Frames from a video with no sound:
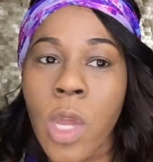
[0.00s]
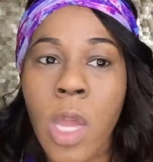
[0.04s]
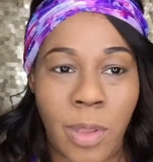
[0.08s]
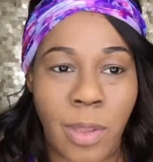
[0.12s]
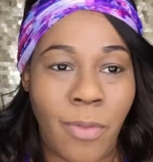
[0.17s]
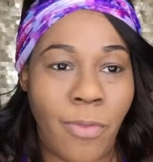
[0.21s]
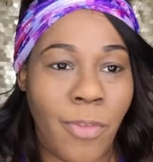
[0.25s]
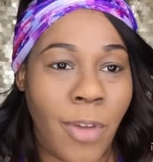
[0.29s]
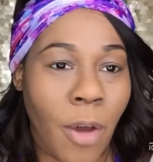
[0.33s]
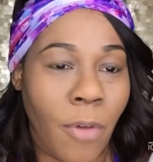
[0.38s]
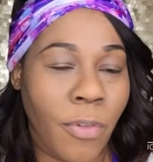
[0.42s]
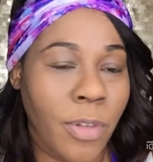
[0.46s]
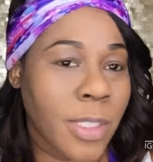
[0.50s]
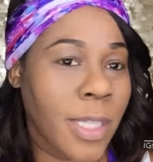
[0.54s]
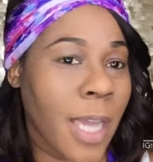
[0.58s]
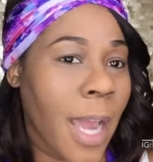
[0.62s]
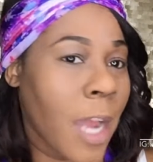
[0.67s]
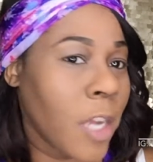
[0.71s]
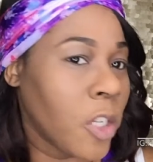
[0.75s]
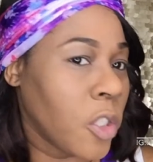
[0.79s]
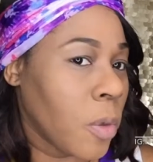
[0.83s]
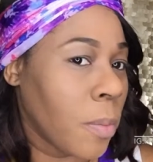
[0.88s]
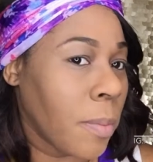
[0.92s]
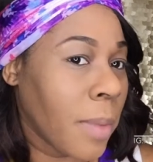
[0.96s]
With the
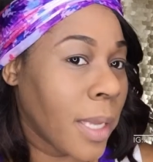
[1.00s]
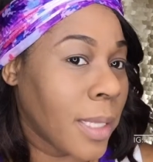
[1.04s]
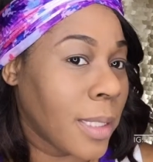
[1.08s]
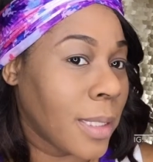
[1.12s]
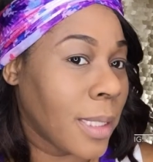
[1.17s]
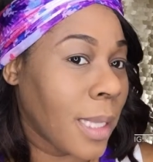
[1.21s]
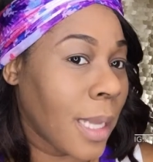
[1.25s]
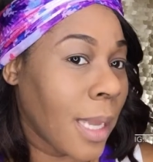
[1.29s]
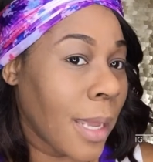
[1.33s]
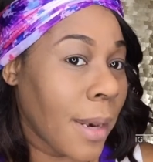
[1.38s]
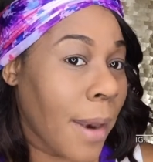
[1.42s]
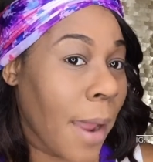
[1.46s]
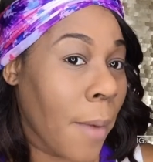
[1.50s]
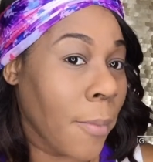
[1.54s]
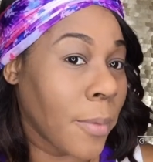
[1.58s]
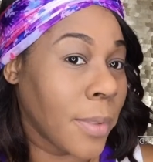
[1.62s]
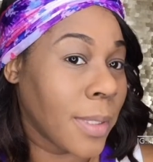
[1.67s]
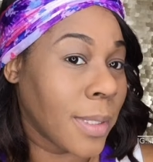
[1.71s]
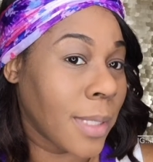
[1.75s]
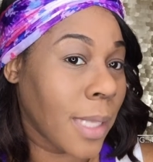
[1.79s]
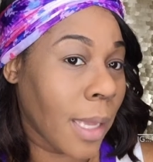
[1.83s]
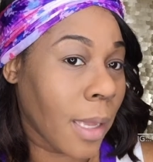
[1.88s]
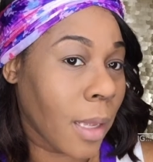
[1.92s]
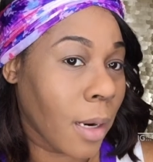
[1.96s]
Velvetizer mixed in, I
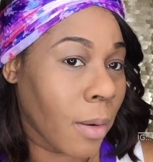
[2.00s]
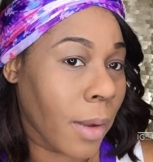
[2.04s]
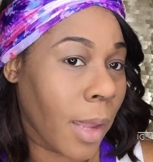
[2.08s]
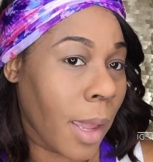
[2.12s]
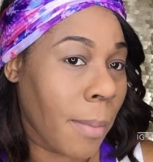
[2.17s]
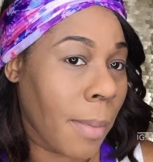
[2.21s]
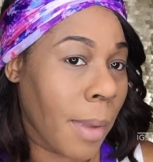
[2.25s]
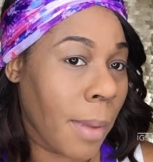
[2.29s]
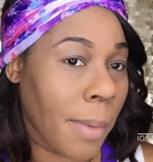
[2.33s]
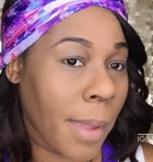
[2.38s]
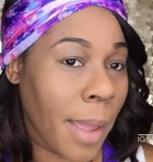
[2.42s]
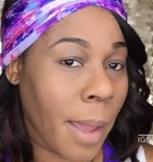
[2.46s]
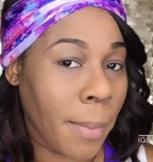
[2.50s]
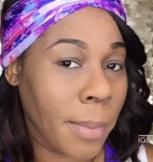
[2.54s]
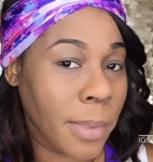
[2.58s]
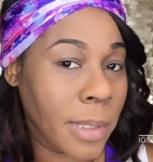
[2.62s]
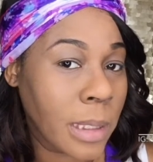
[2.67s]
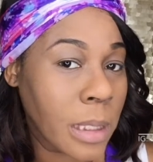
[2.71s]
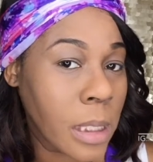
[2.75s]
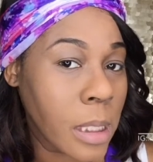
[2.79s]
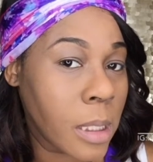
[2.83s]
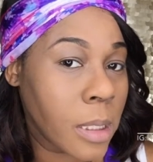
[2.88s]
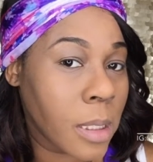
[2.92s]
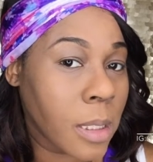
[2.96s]
was thinking, okay, maybe I'm gonna
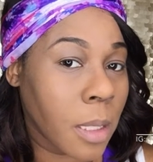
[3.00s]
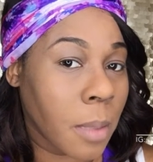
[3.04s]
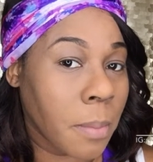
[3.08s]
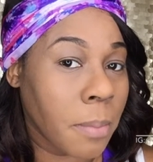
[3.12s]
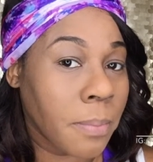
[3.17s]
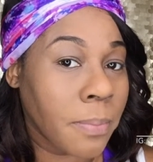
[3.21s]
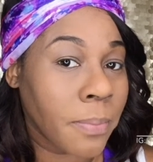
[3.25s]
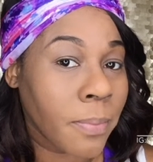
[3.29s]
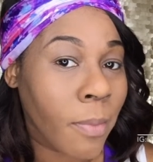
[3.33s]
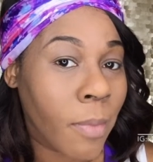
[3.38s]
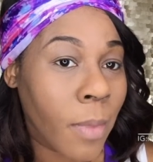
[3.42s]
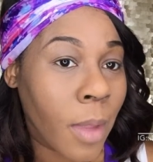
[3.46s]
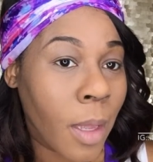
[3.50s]
see some,